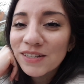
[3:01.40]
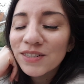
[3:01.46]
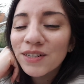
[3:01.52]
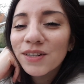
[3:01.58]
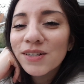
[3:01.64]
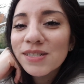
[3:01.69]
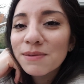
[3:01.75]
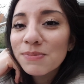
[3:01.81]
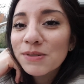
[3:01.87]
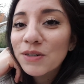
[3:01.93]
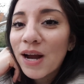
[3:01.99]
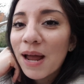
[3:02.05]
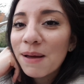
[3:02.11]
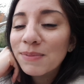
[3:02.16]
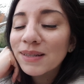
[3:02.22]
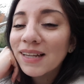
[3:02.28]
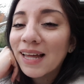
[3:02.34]
sure you're
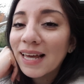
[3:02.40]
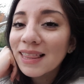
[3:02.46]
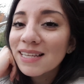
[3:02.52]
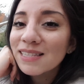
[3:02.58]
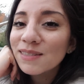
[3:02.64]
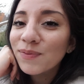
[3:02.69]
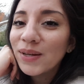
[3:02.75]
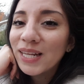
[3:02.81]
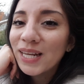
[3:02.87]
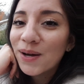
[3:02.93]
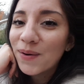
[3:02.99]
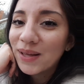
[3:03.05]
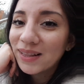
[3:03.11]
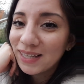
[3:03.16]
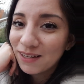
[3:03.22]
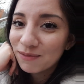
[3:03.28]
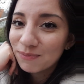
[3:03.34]
subscribed, like this video,
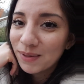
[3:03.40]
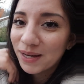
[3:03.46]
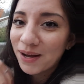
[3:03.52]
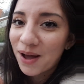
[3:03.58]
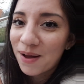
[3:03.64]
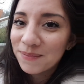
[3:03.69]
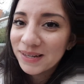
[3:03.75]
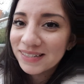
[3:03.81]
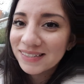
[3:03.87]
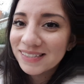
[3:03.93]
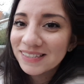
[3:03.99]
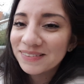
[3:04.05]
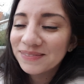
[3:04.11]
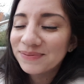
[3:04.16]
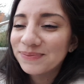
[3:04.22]
and leave me a comment.